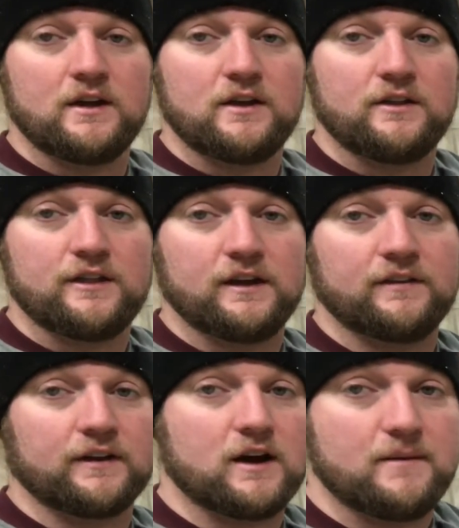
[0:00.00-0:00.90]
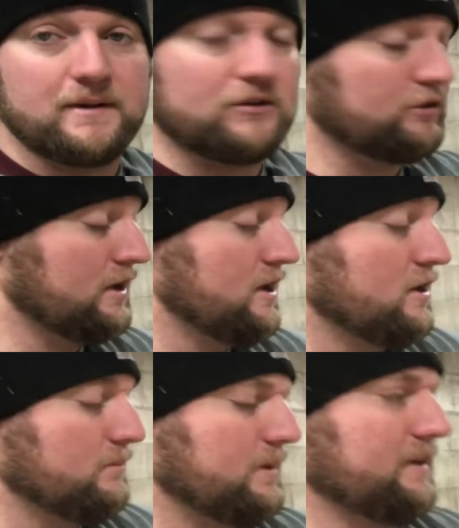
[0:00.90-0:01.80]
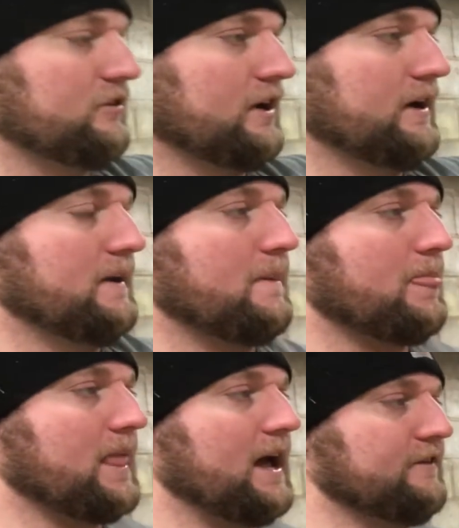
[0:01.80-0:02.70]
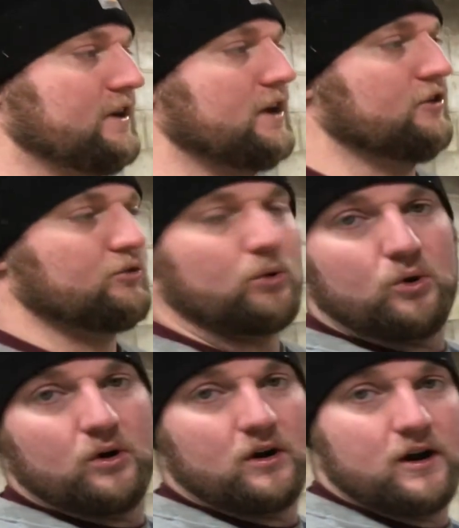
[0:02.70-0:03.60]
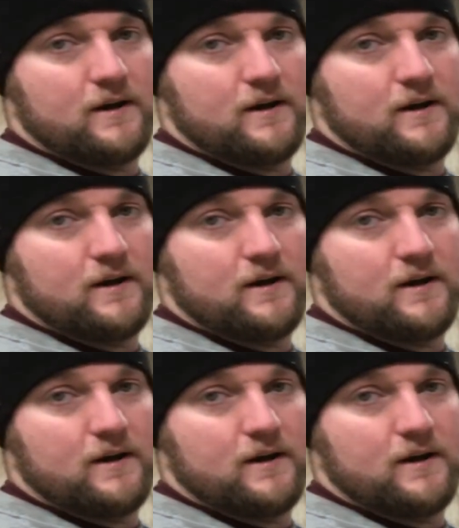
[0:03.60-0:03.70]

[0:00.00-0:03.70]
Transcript: thing in the comments. But I've got a drawer up